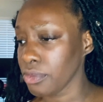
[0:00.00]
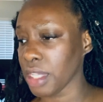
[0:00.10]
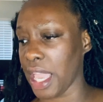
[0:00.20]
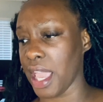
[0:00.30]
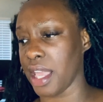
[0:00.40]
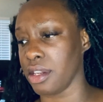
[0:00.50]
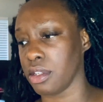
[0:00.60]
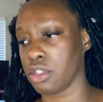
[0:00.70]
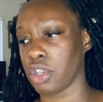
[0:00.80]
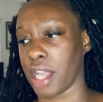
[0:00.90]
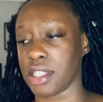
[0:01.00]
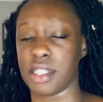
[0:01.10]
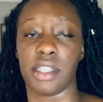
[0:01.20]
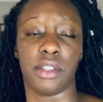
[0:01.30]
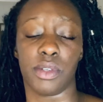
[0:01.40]
and try to
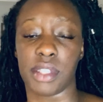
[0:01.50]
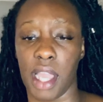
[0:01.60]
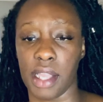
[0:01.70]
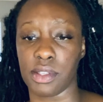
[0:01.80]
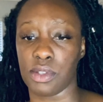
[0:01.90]
see those signs.